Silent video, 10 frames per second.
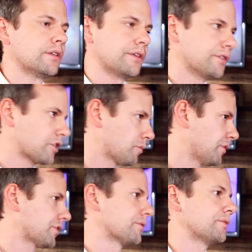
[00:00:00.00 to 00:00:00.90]
the
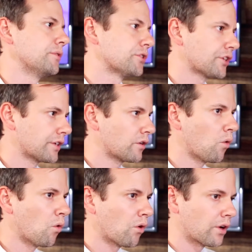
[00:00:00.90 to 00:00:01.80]
instruments of the future,
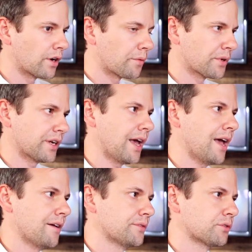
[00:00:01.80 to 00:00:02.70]
or are we going to
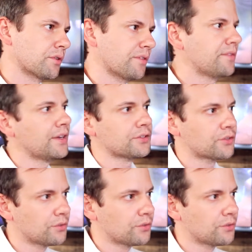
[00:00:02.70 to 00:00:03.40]
have sort of a phase